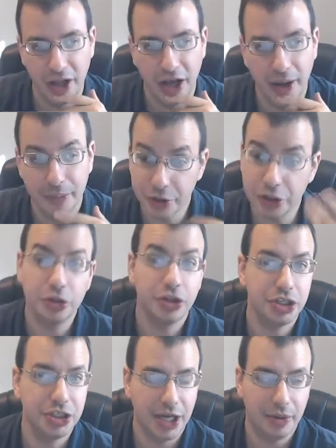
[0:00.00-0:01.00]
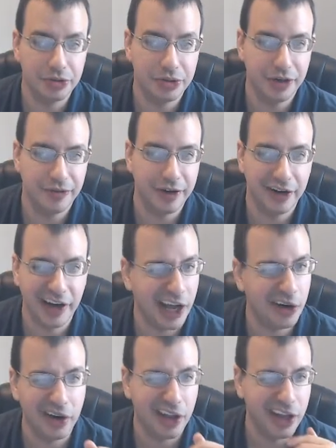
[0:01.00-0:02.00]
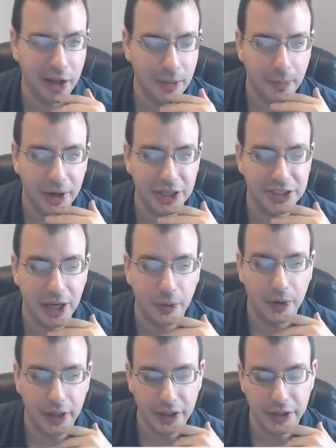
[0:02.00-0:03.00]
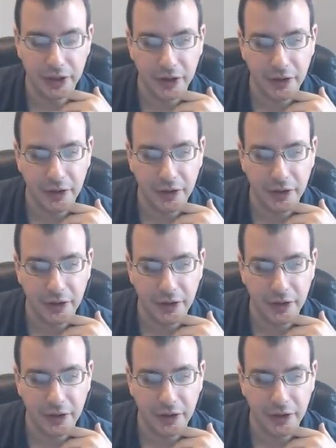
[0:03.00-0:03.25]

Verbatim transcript: Um, you could do the geometry to figure it out, but it's not worth it.